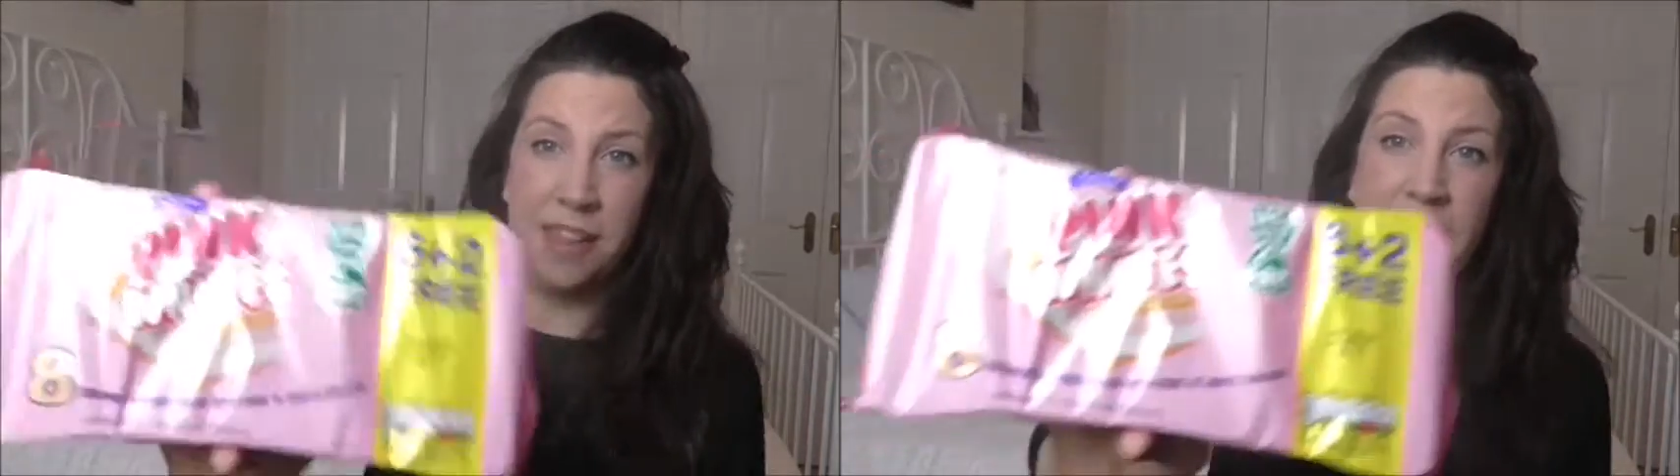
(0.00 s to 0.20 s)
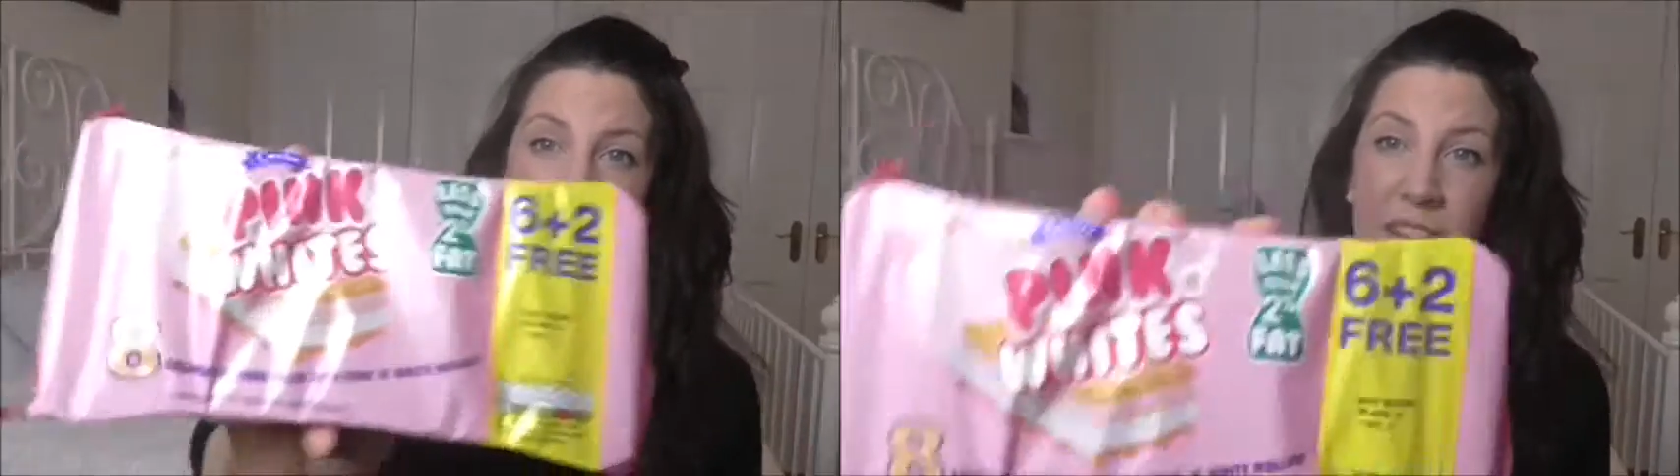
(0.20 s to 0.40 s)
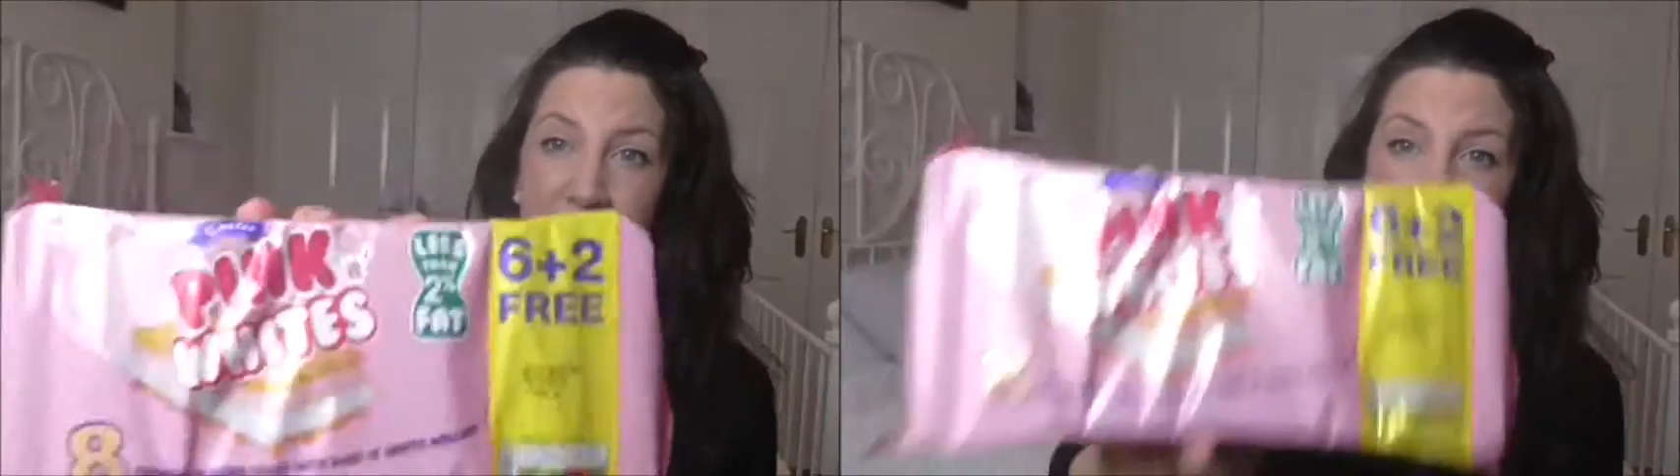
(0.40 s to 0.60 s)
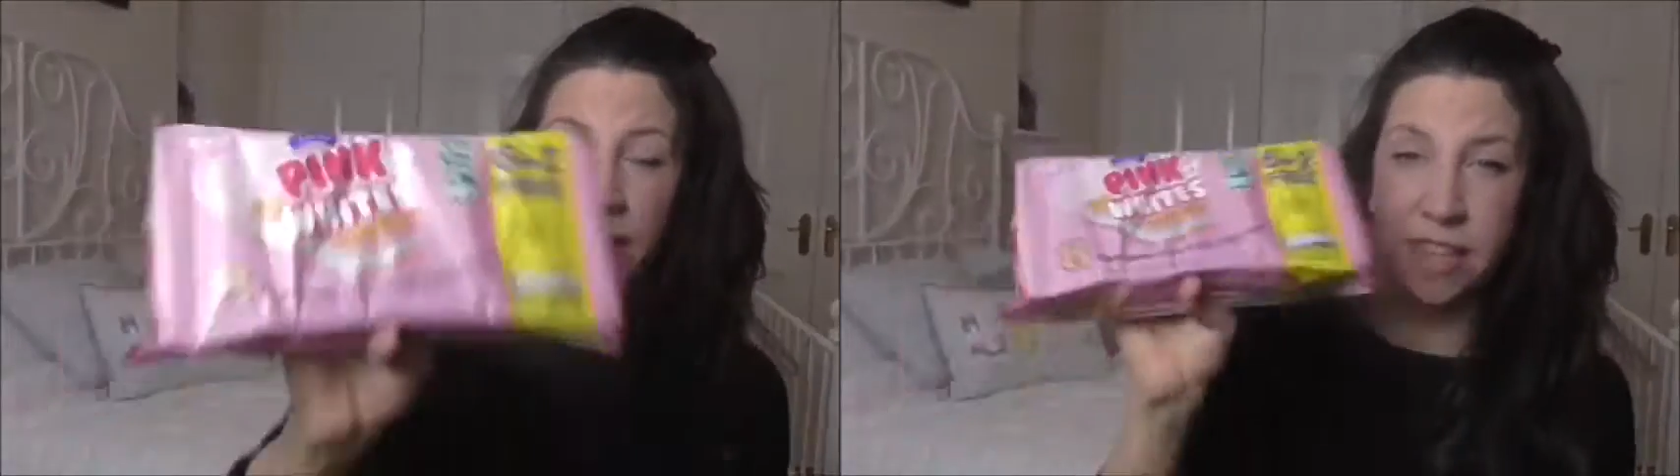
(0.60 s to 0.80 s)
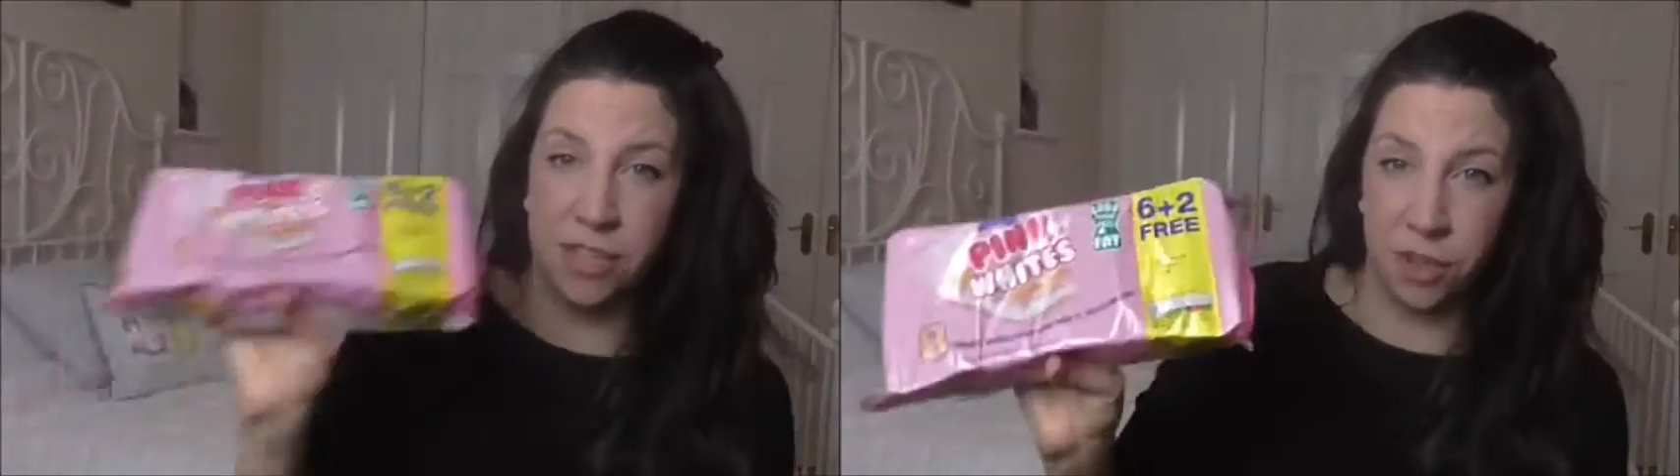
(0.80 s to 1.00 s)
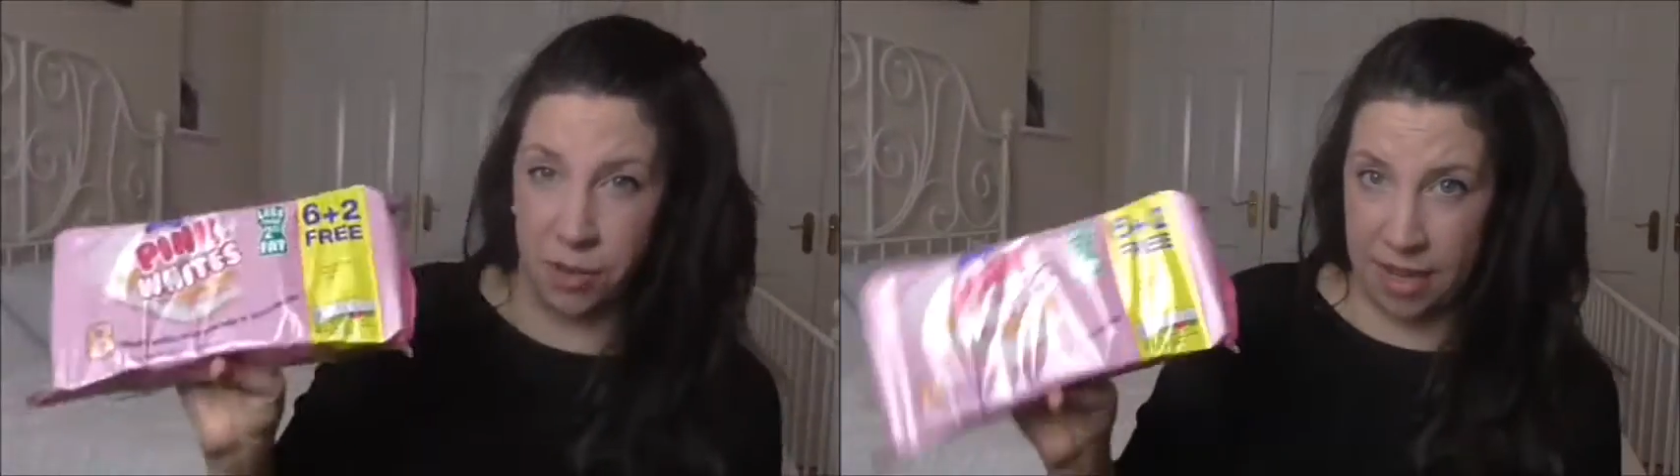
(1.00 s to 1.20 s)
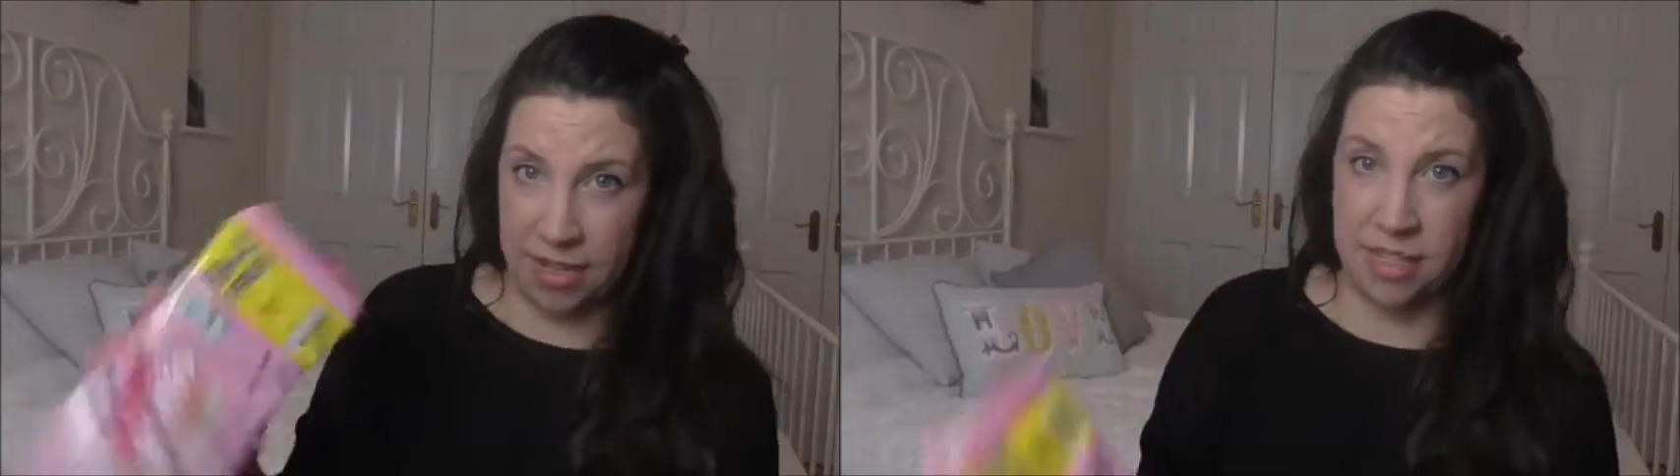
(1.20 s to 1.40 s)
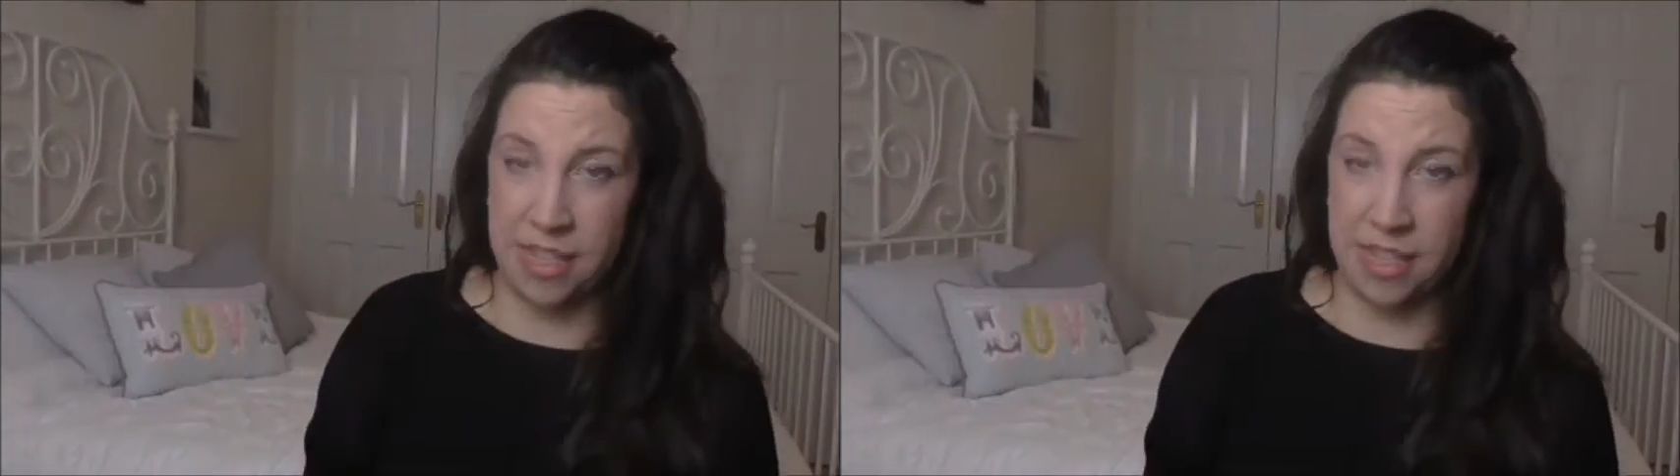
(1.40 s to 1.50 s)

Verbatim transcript: They are lovely and they're so handy